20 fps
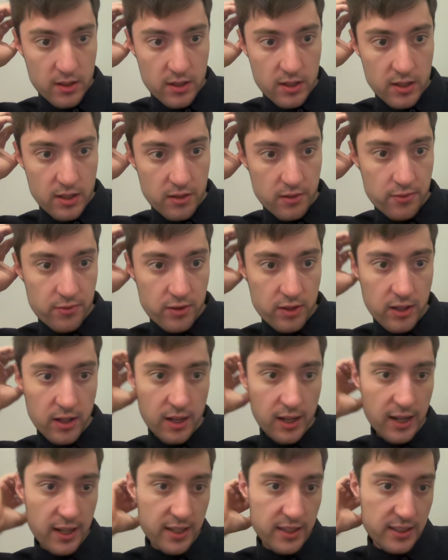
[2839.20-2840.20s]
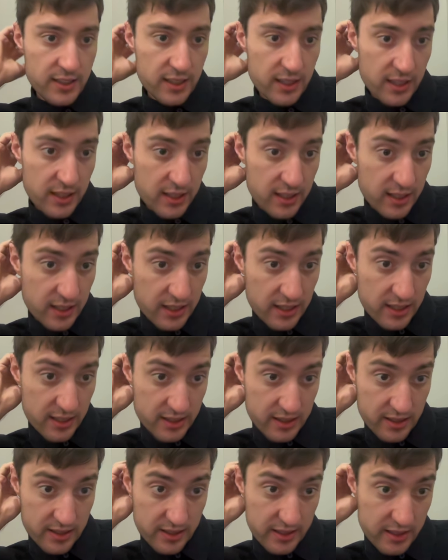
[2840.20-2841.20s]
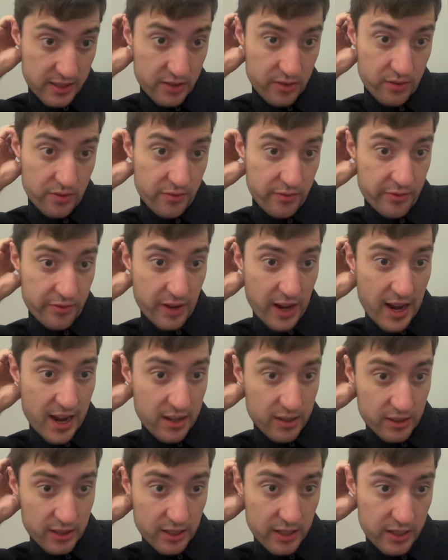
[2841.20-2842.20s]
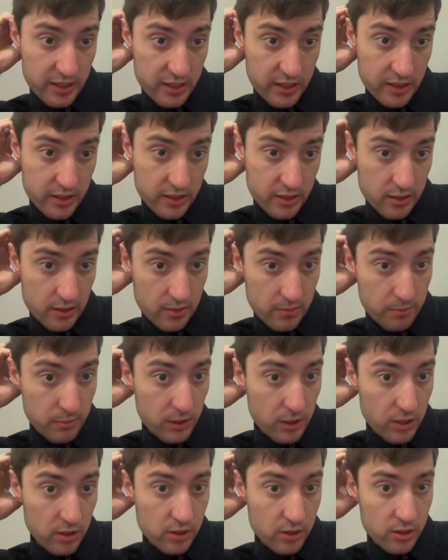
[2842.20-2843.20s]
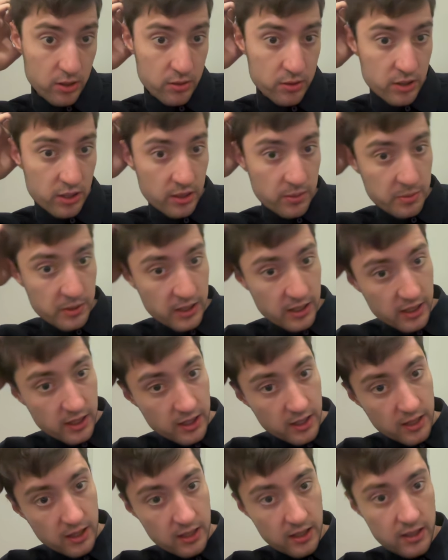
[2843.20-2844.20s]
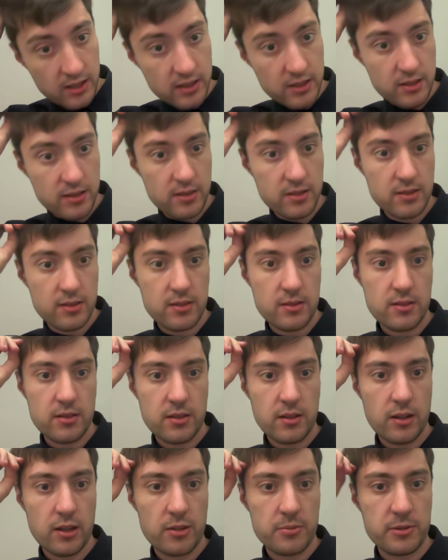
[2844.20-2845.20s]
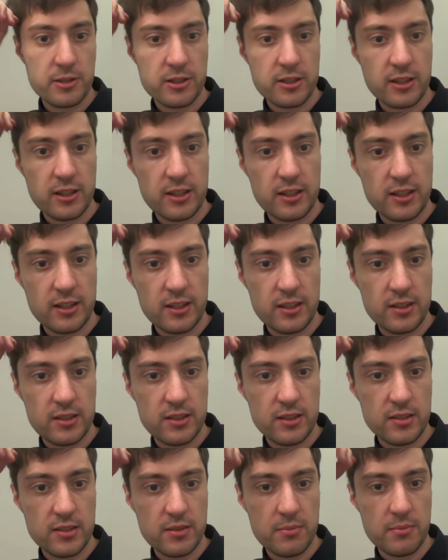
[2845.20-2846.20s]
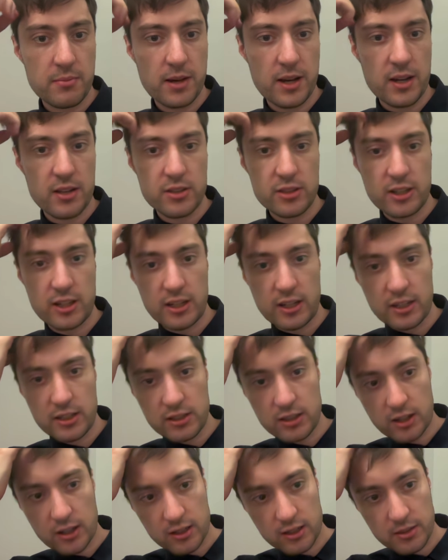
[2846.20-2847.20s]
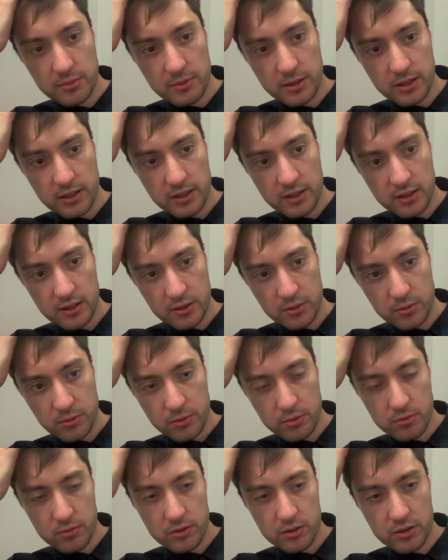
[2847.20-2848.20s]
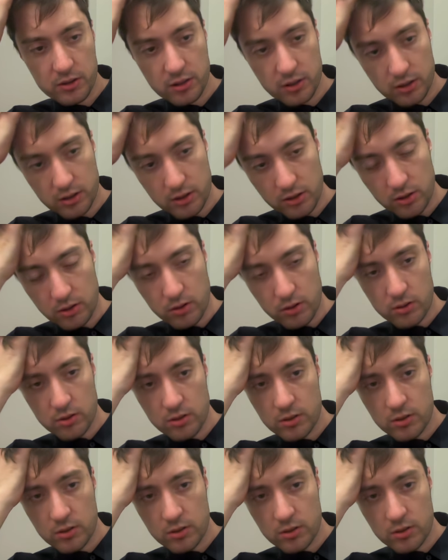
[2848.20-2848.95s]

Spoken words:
if the ID is valid, MongoDB object ID doesn't match any document, it will return null.